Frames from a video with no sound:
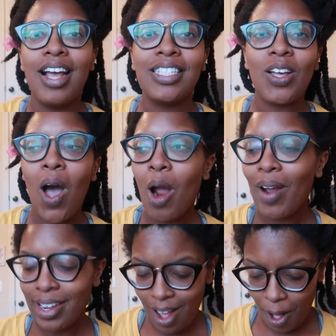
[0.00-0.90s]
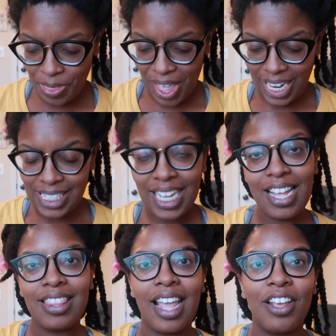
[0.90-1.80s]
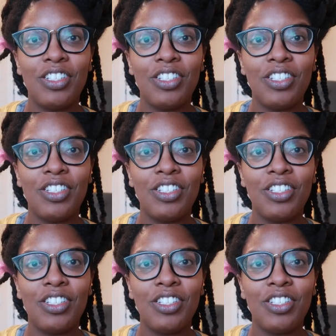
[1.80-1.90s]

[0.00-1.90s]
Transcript: so all right y'all that is it thank